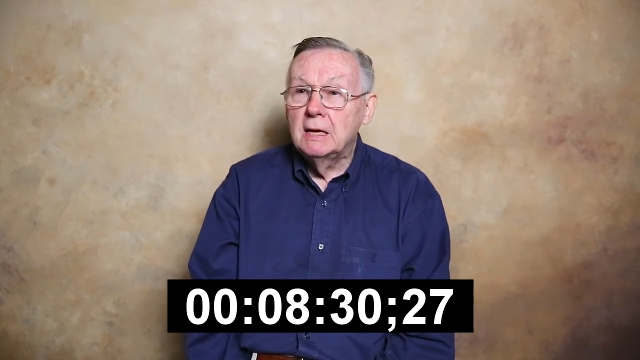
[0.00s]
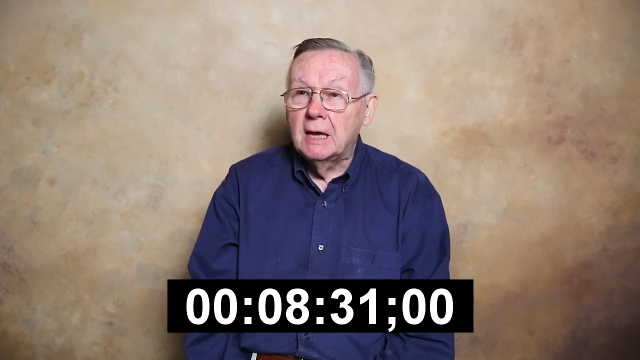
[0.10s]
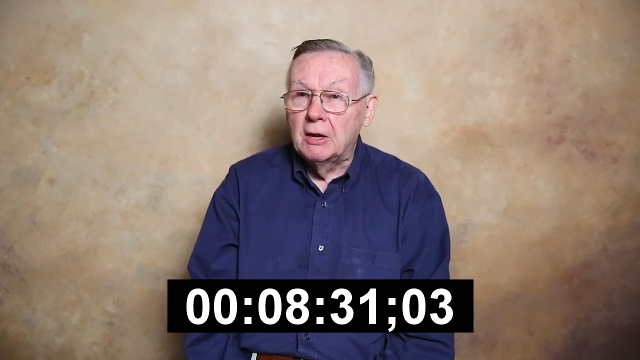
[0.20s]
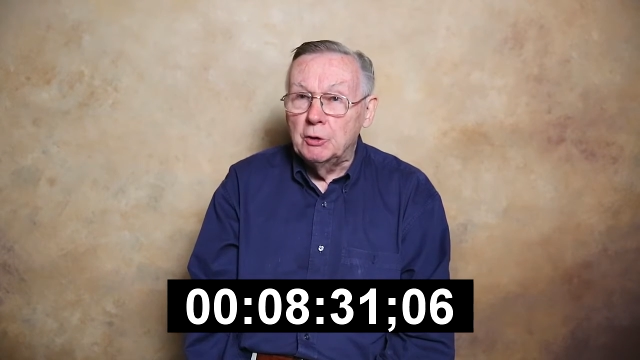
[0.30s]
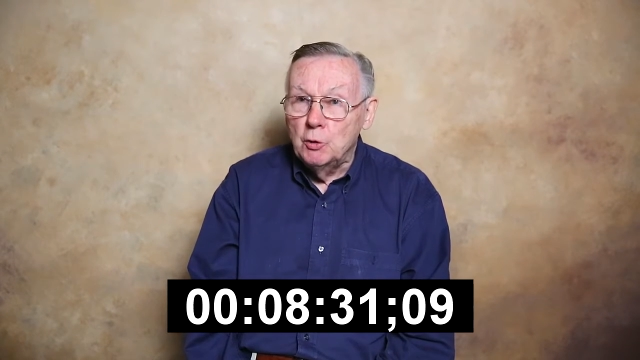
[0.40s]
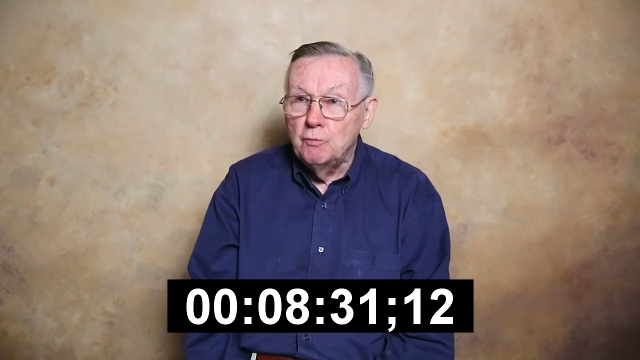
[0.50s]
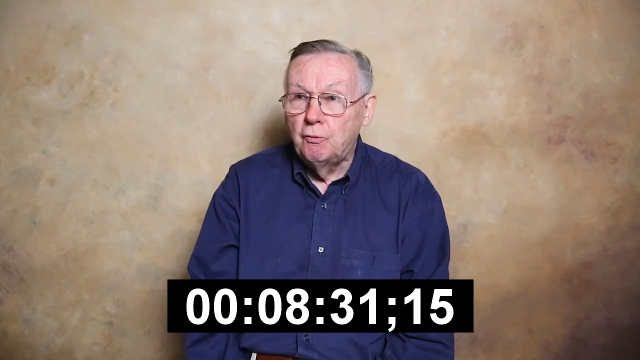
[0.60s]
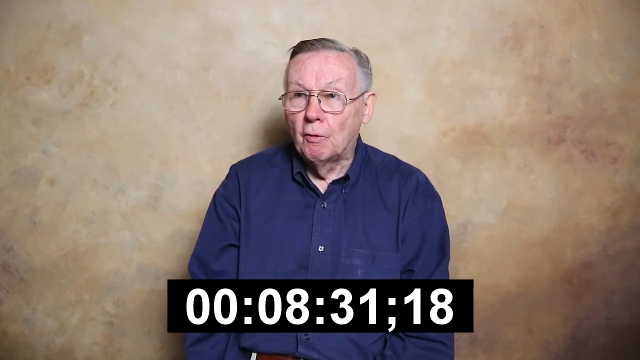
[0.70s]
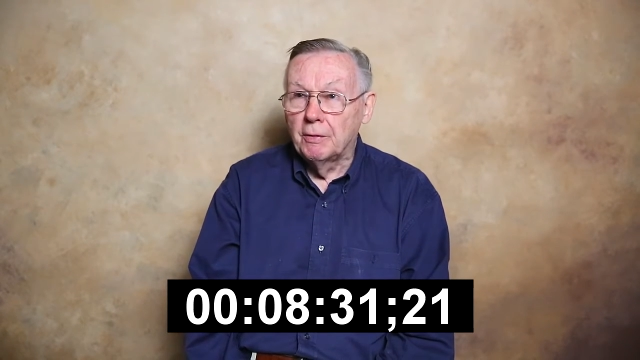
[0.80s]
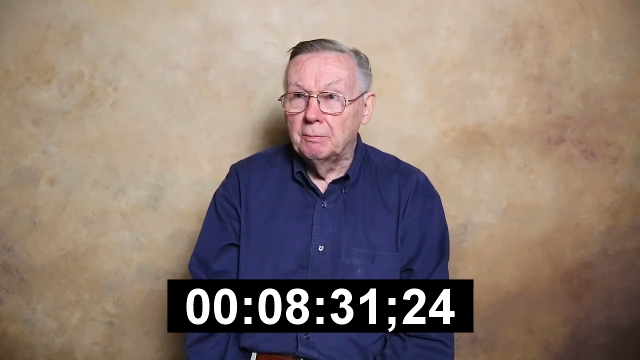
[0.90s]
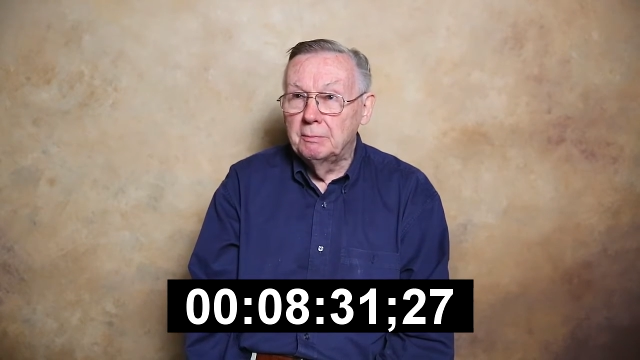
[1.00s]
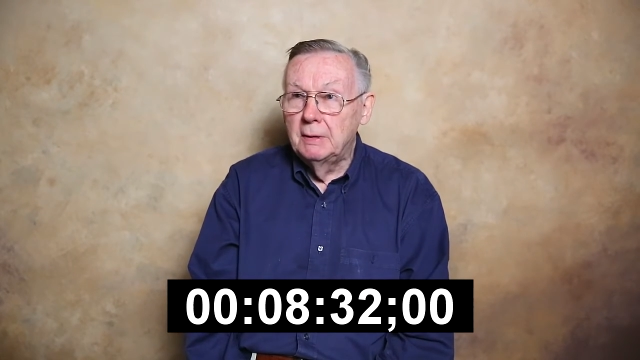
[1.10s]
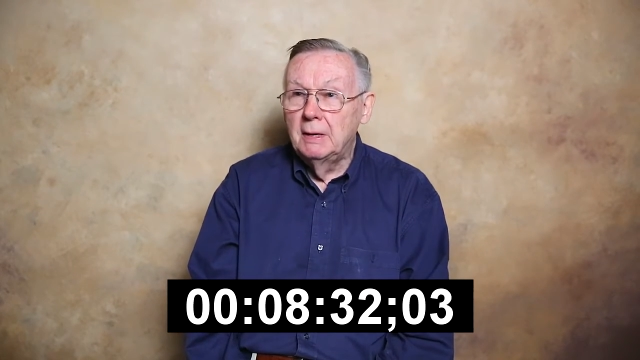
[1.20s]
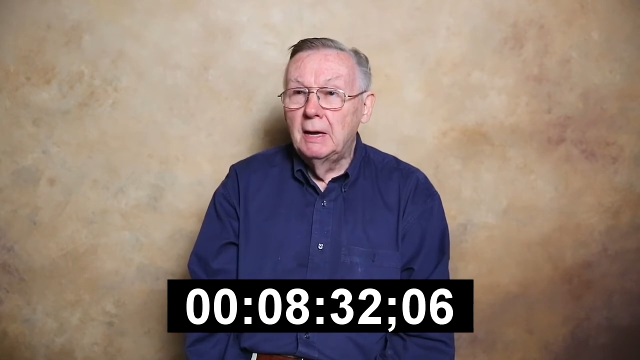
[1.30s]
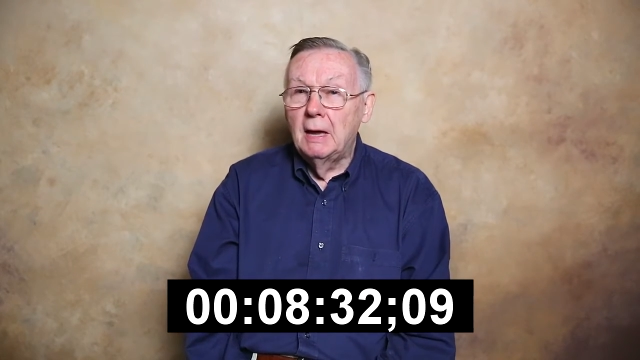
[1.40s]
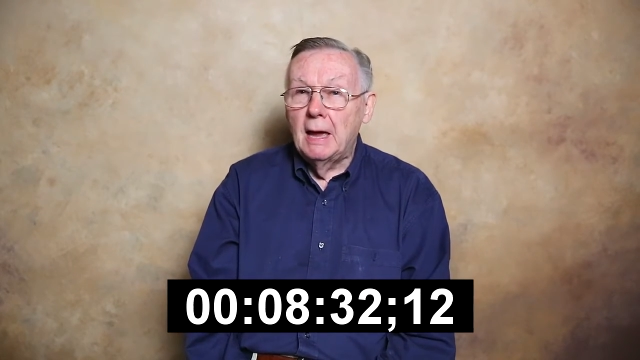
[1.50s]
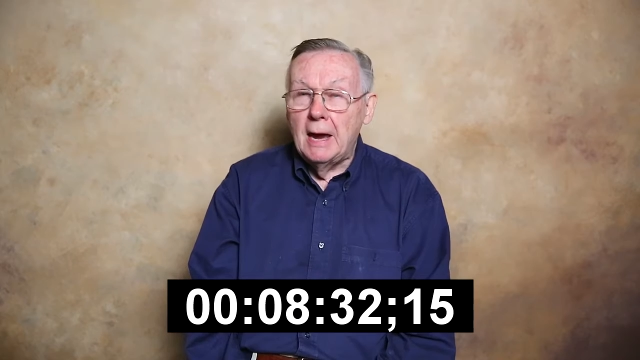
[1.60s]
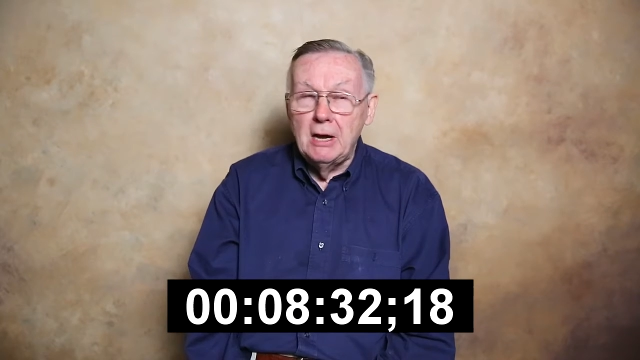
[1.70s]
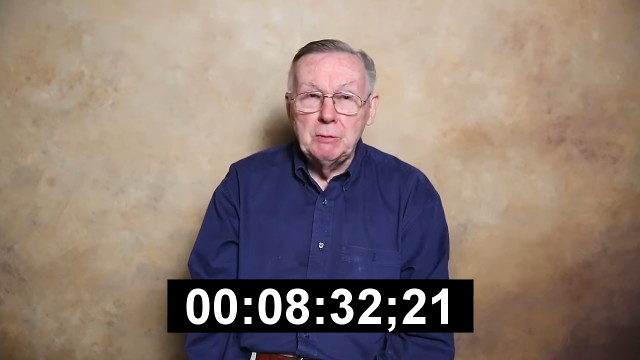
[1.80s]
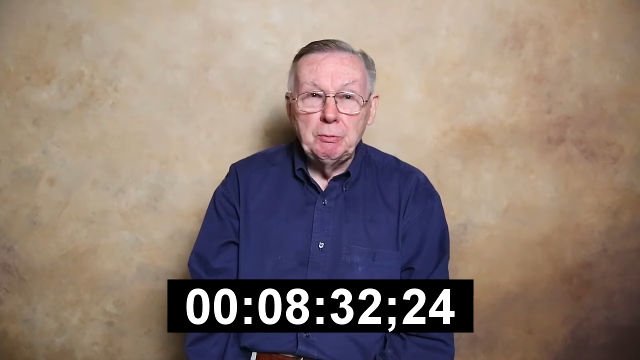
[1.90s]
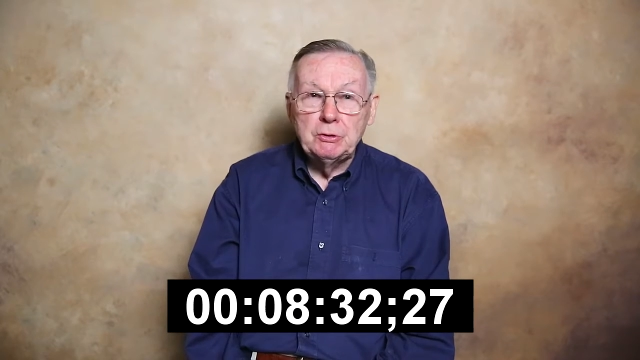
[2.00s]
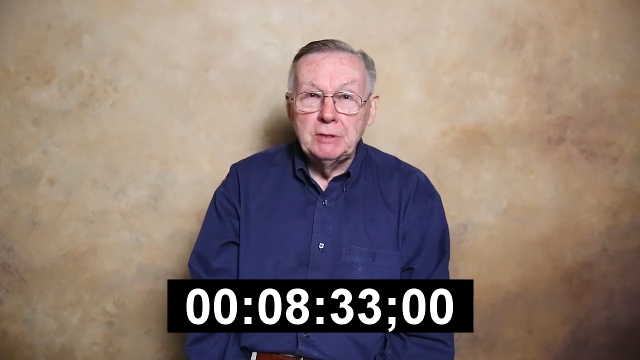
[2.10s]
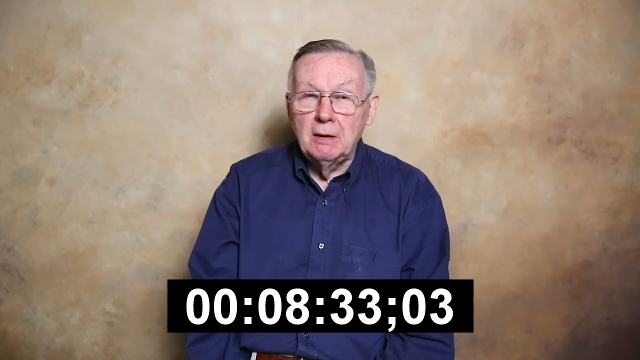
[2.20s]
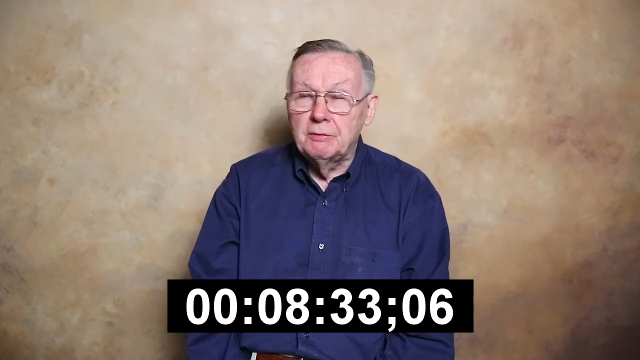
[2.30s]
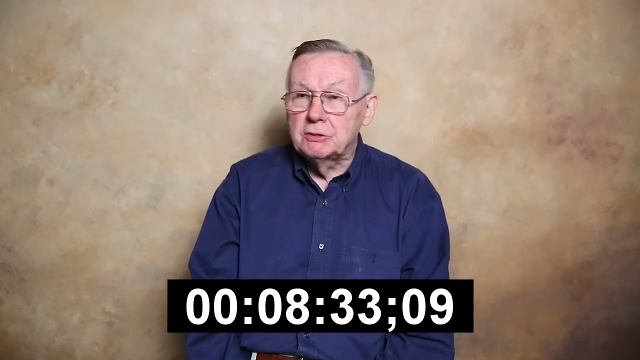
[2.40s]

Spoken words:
can do for them. 80%